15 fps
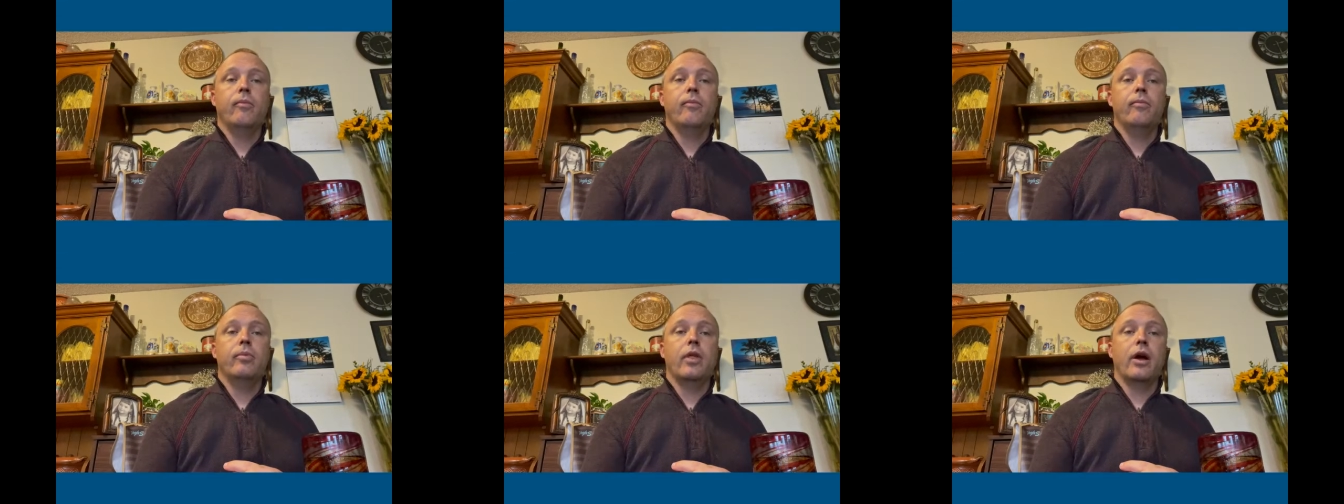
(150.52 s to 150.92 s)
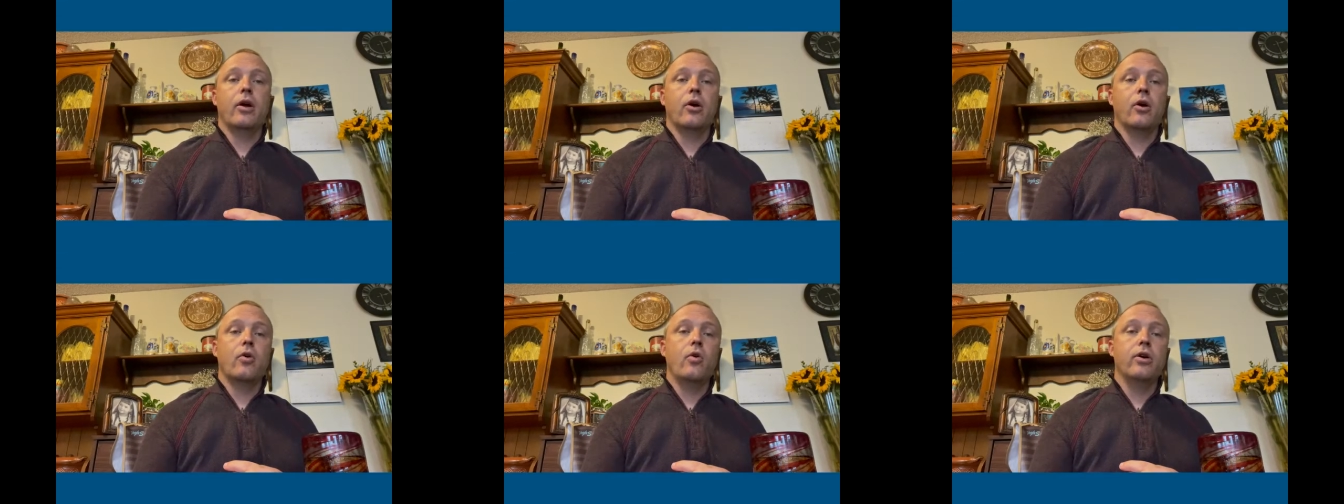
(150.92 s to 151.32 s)
that are
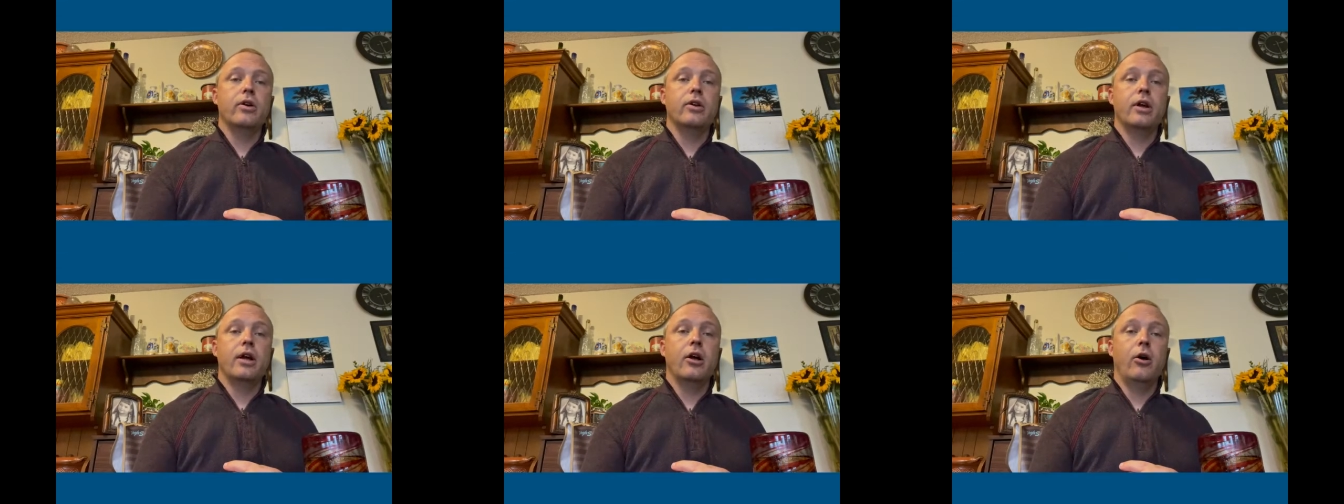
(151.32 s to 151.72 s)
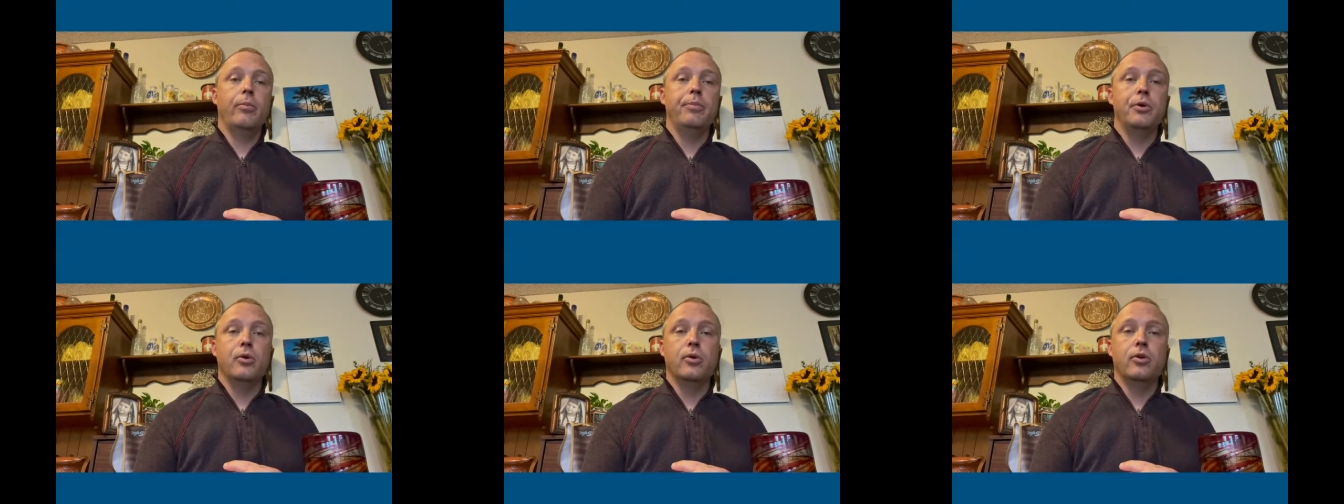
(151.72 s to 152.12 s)
going to help
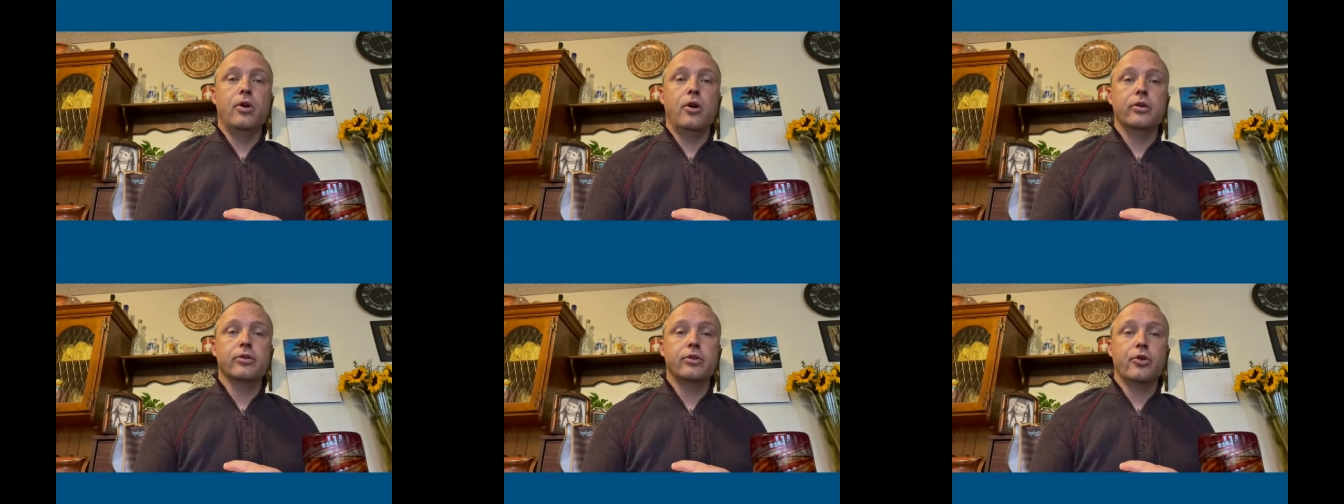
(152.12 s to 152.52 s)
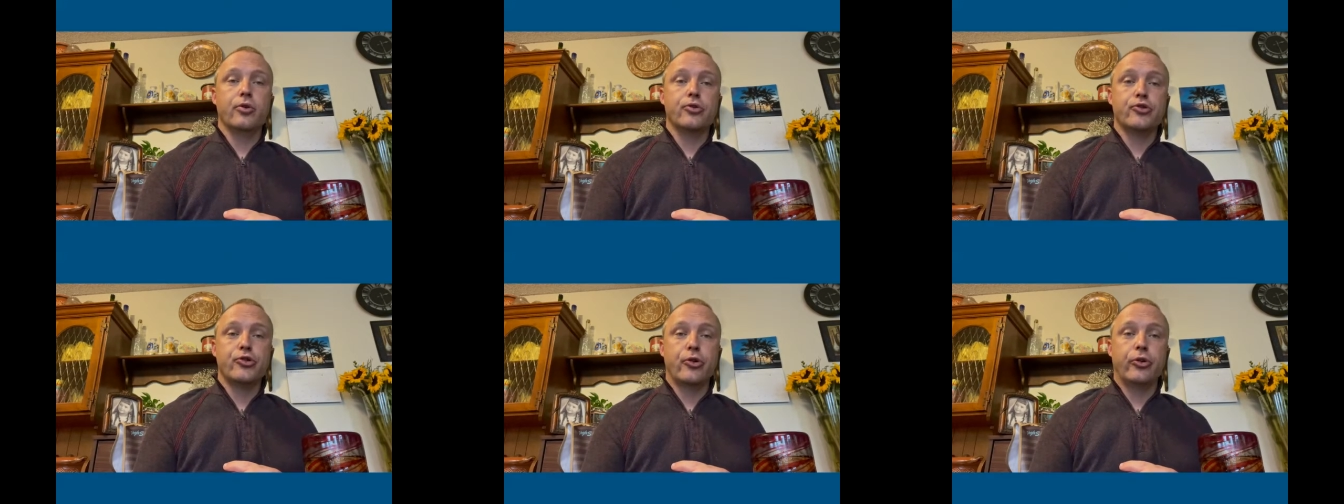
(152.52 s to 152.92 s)
you along your
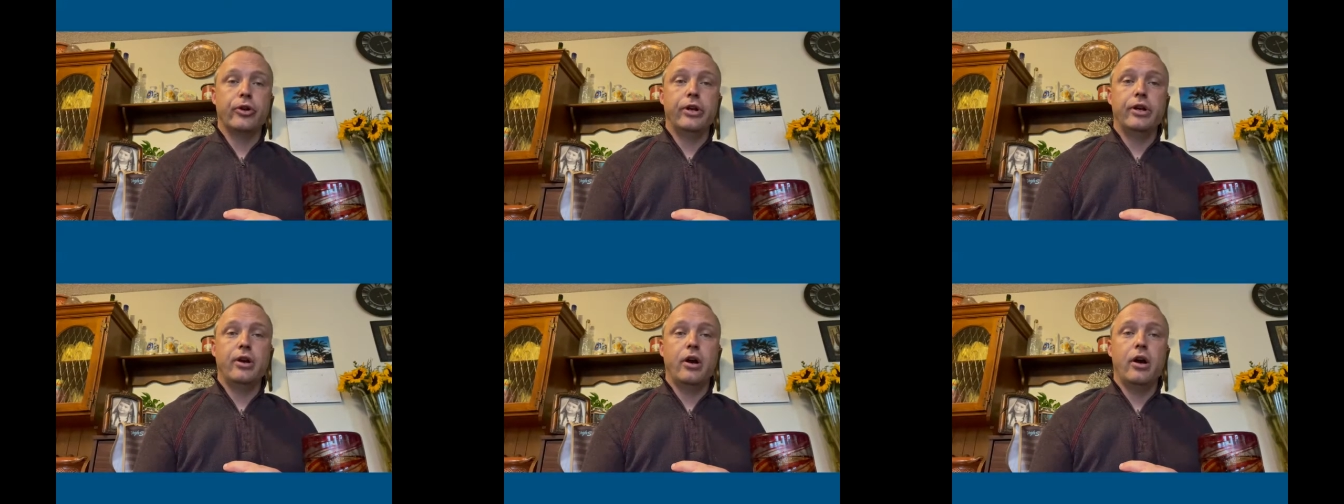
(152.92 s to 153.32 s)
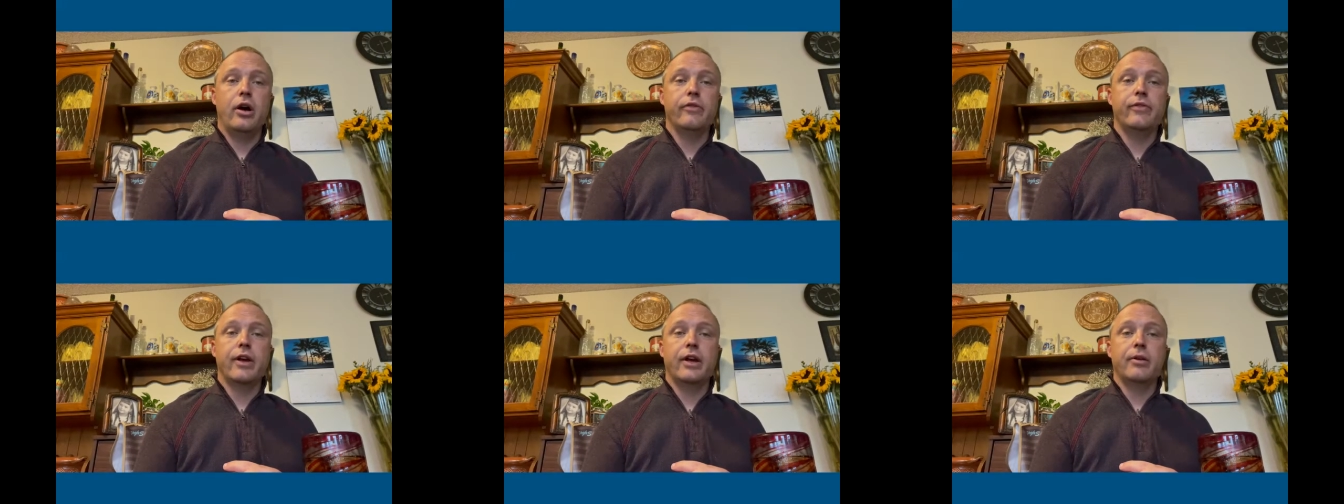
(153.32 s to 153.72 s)
journey of
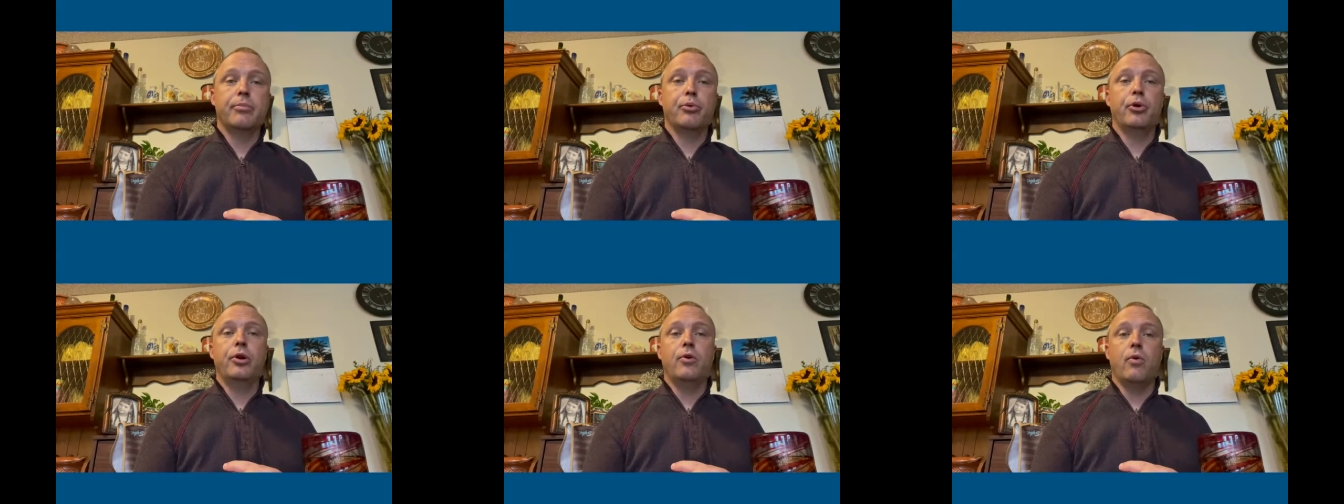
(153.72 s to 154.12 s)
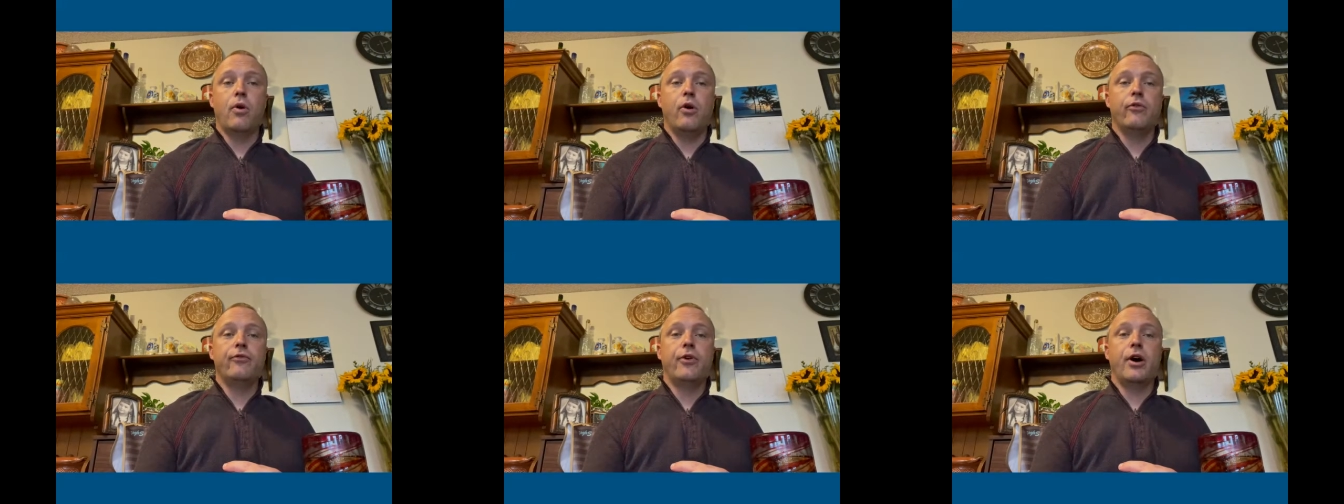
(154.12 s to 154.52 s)
getting
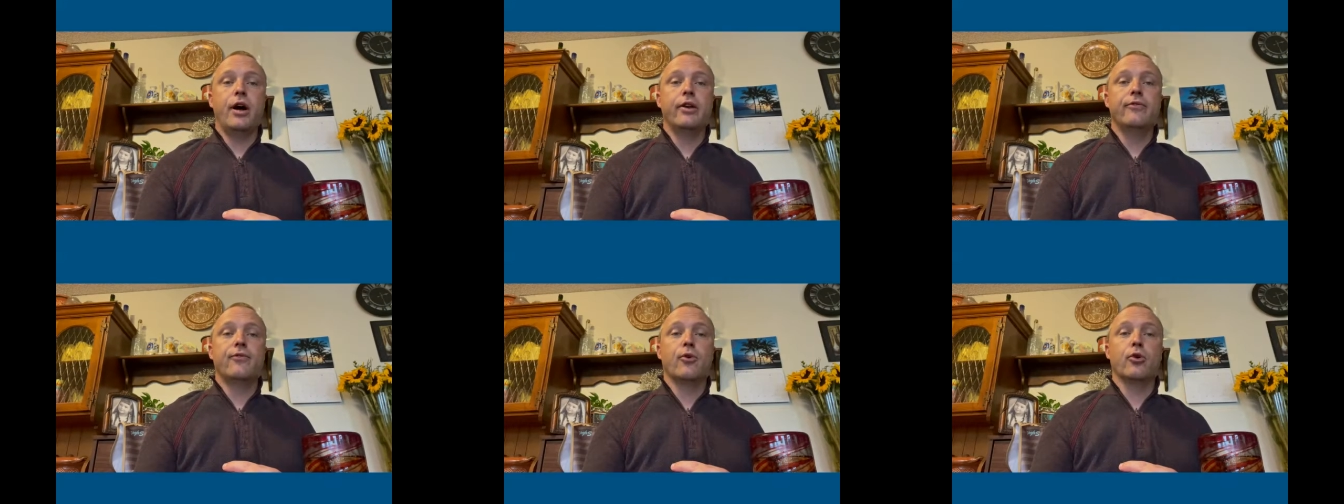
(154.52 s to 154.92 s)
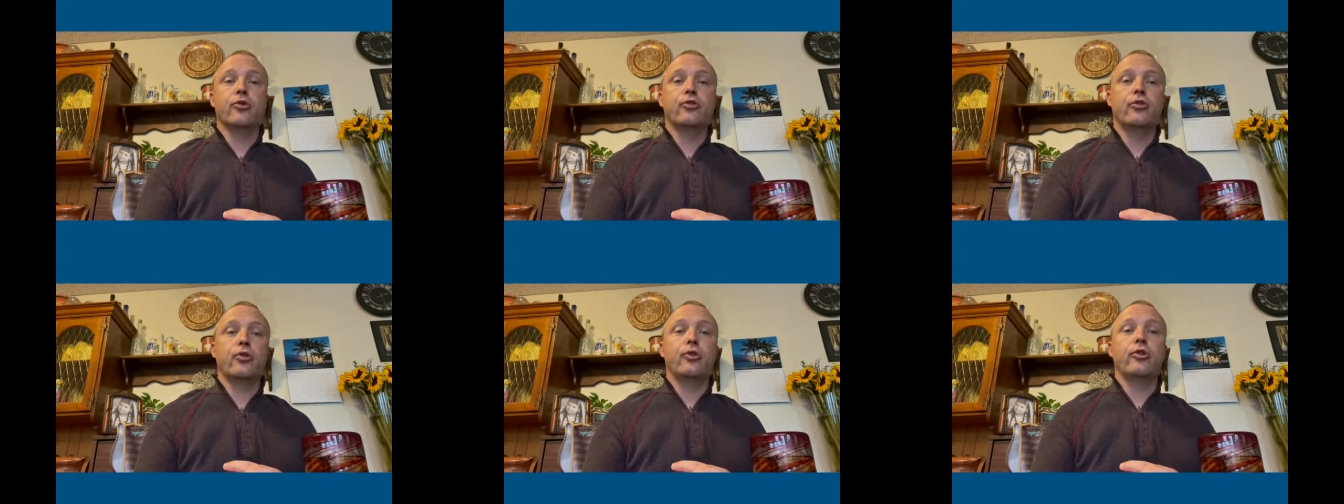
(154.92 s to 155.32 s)
pre-qualified for a
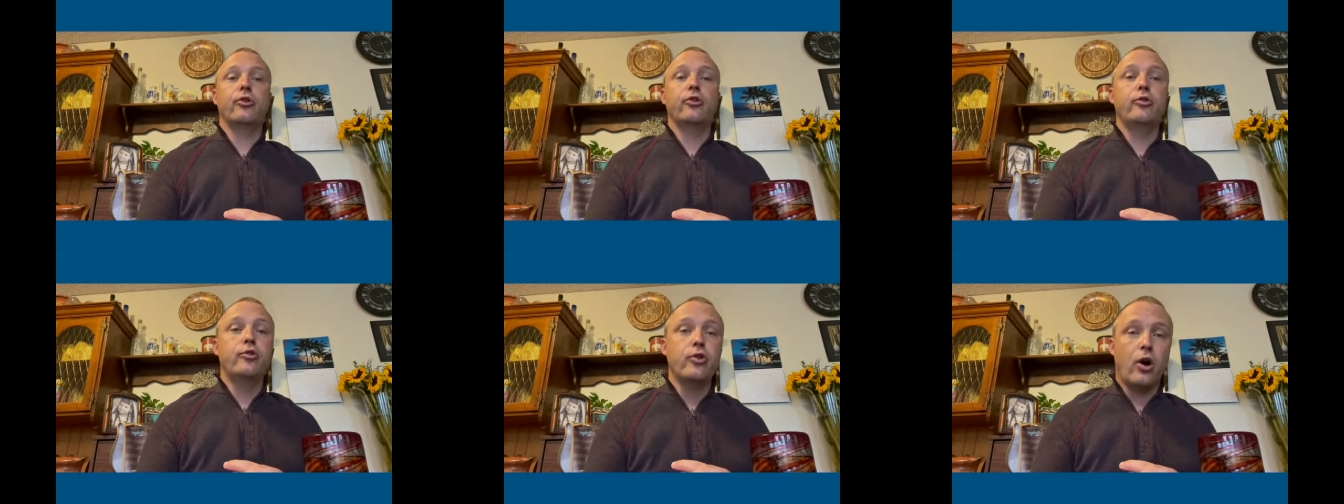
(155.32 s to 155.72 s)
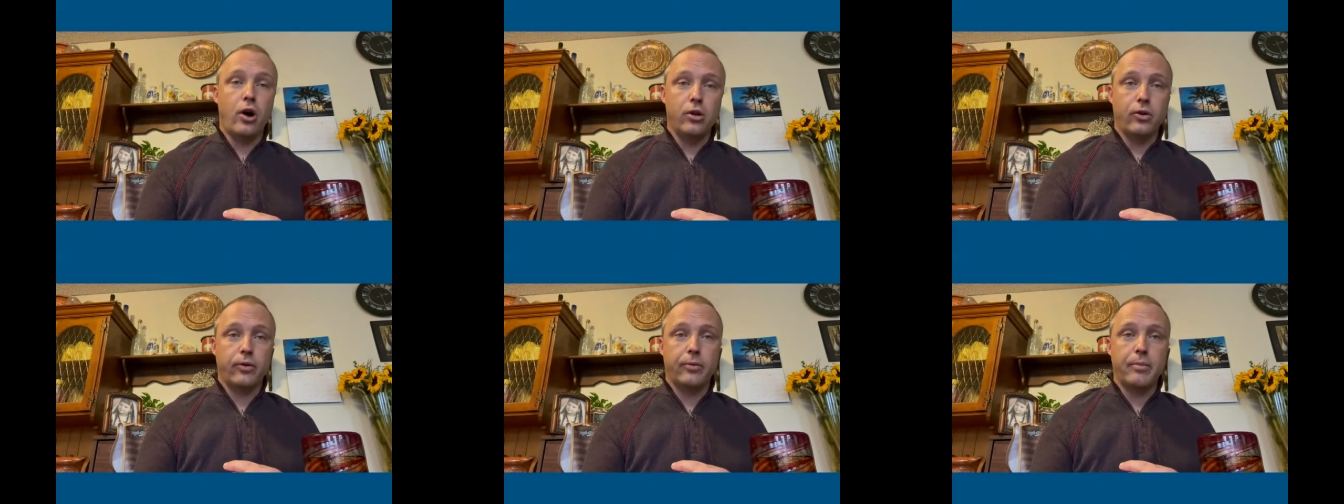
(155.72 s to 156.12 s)
certain
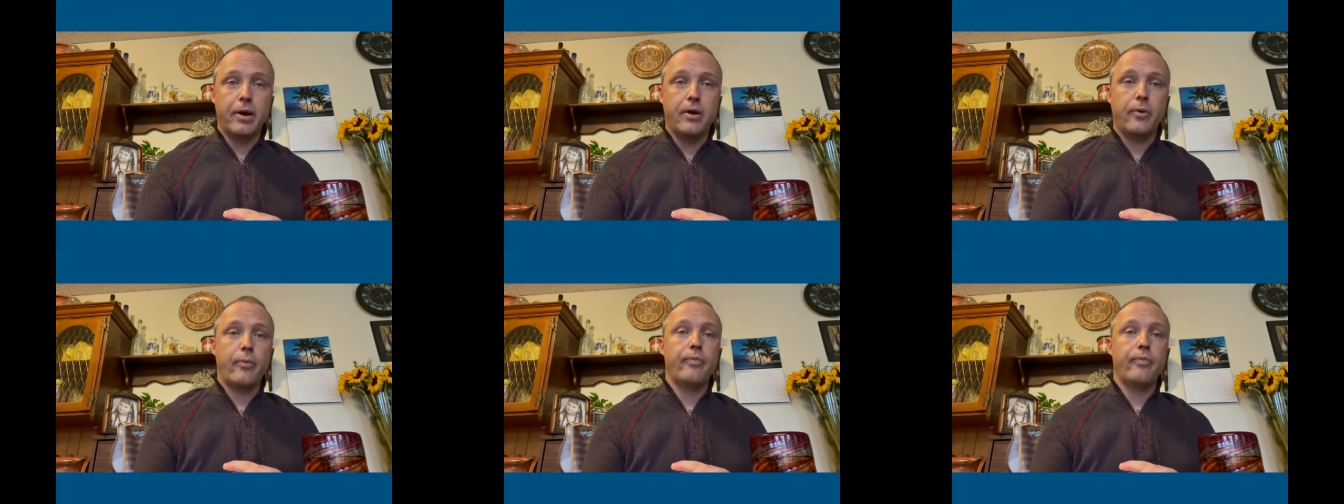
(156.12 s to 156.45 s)
dollar amount.